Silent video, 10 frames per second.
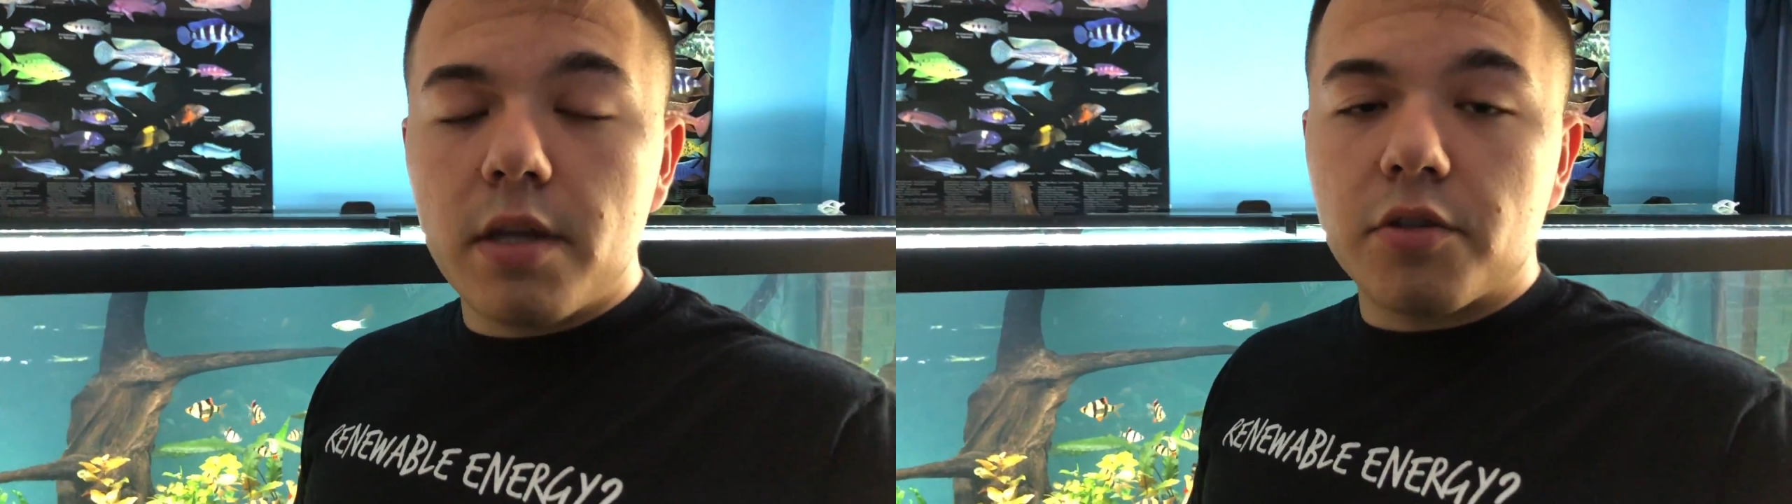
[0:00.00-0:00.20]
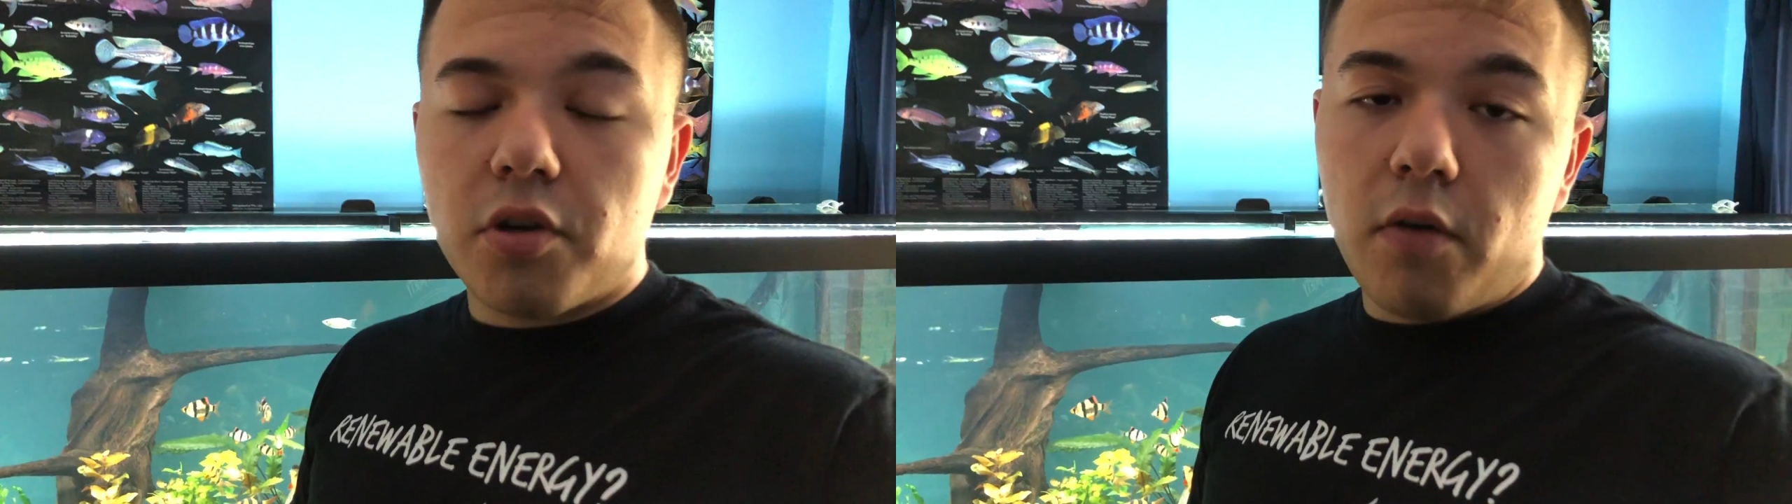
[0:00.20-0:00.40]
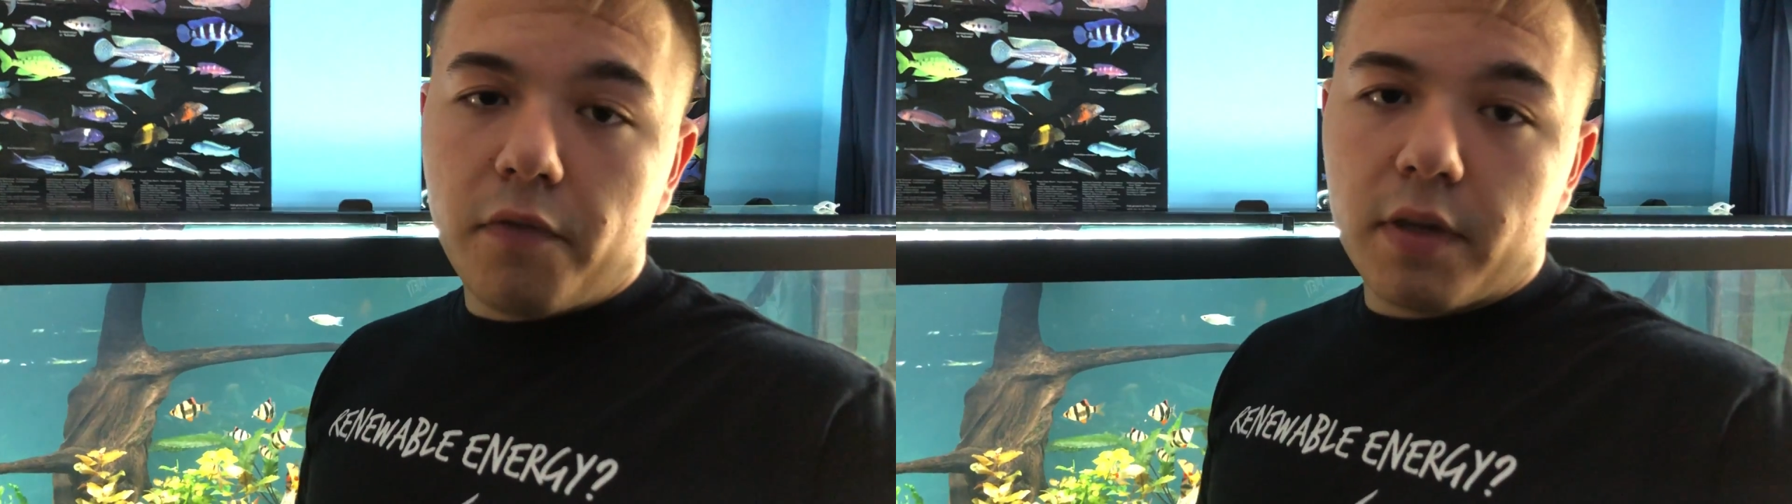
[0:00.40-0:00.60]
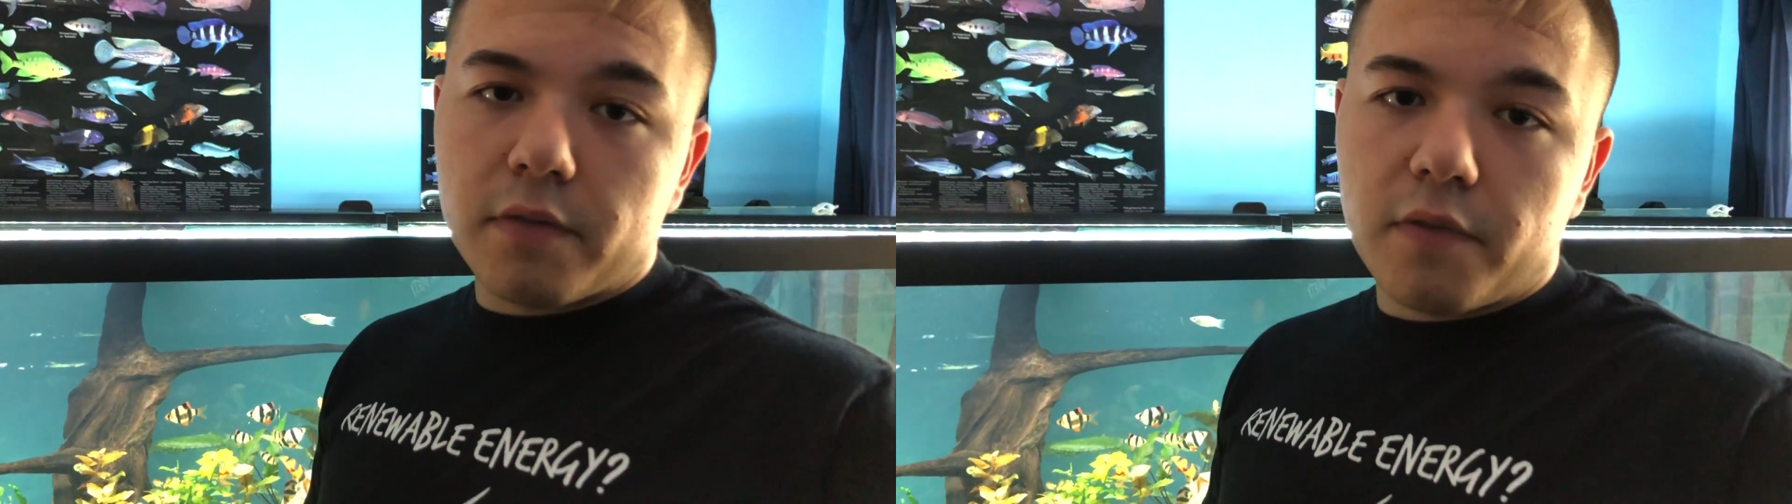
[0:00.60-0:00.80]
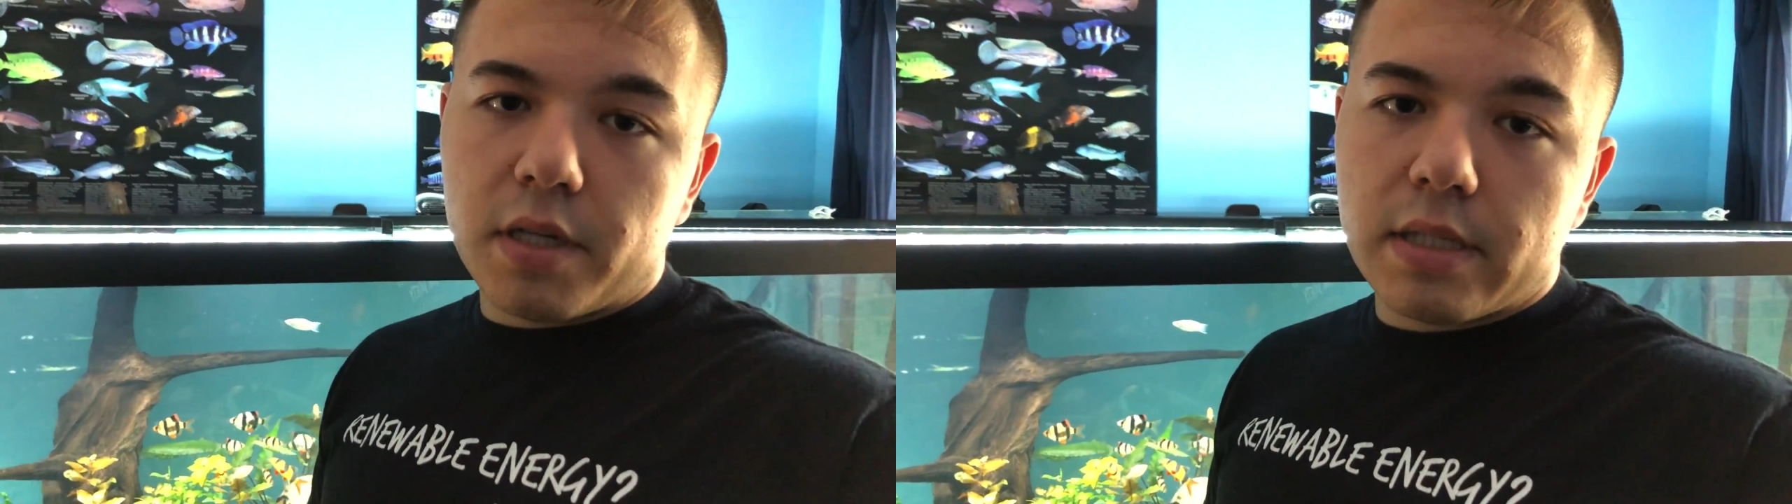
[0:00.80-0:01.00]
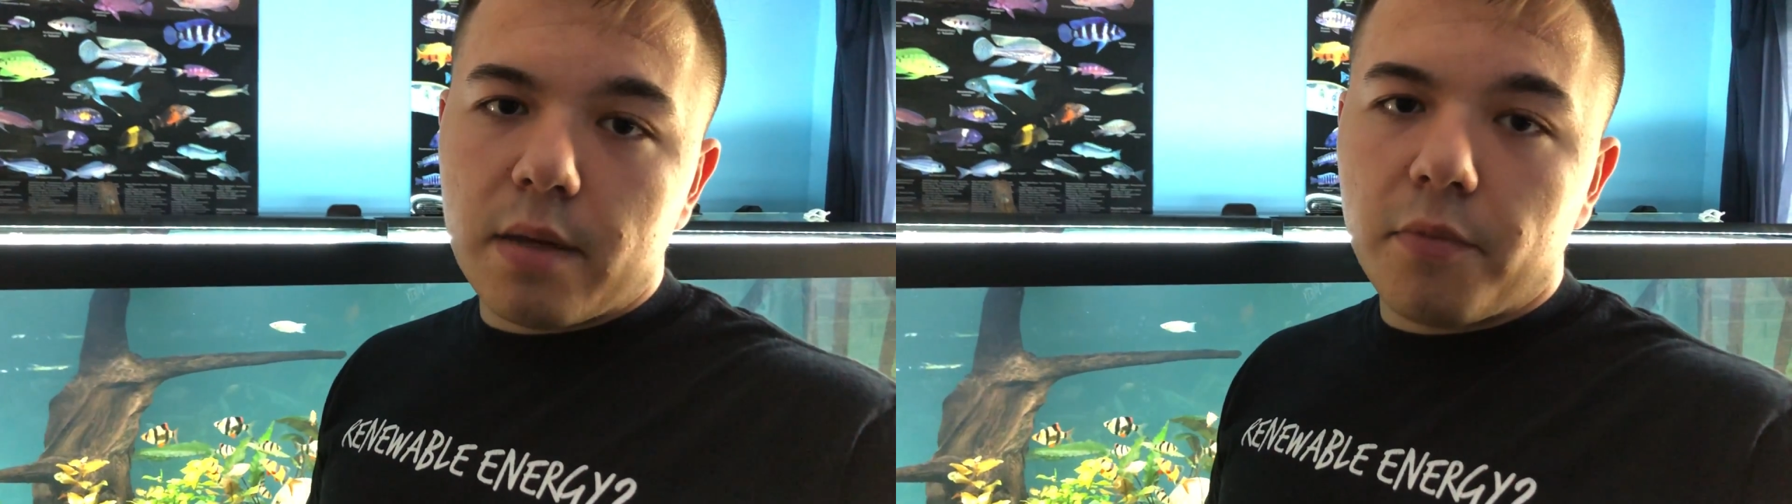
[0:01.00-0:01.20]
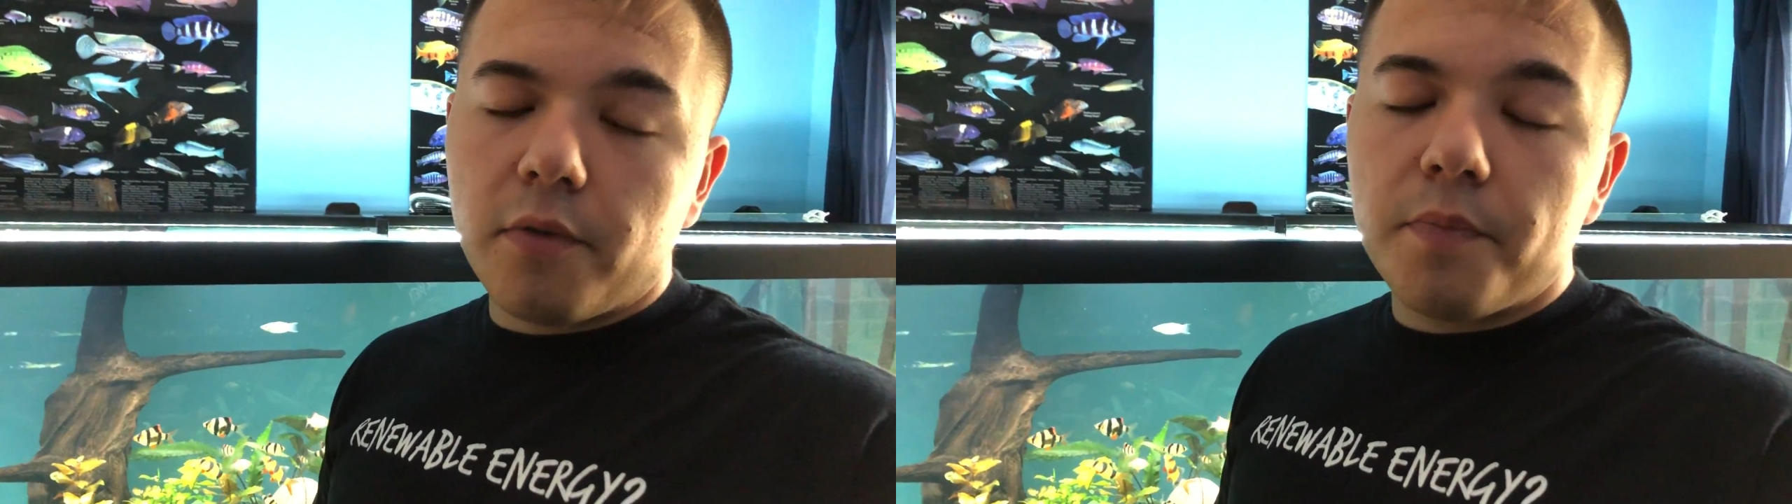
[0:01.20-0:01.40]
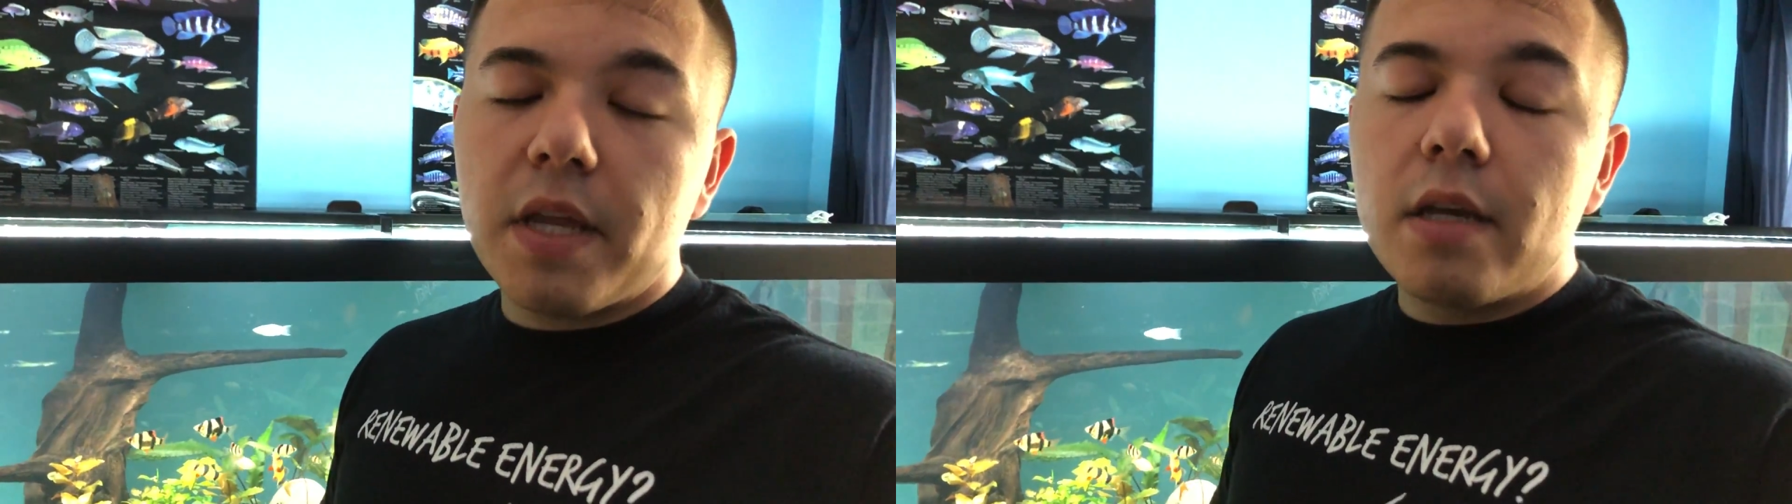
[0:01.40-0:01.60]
in Tropheus, for example.